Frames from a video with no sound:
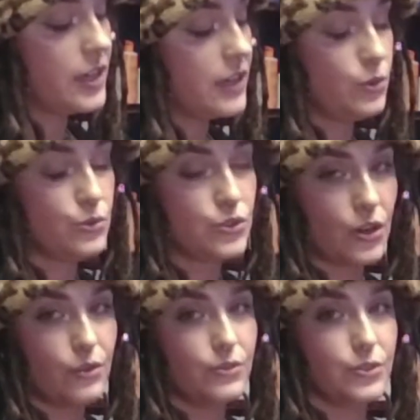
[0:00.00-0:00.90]
if you
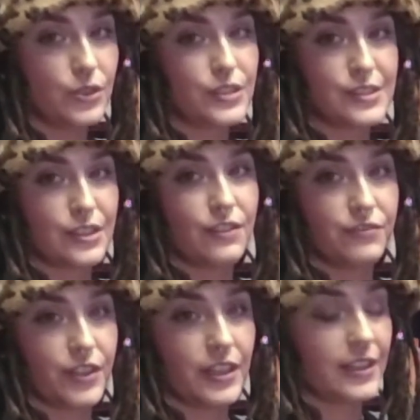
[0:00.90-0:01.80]
don't, you can still
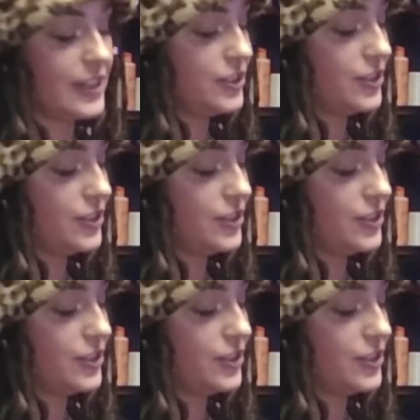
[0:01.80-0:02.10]
feel it in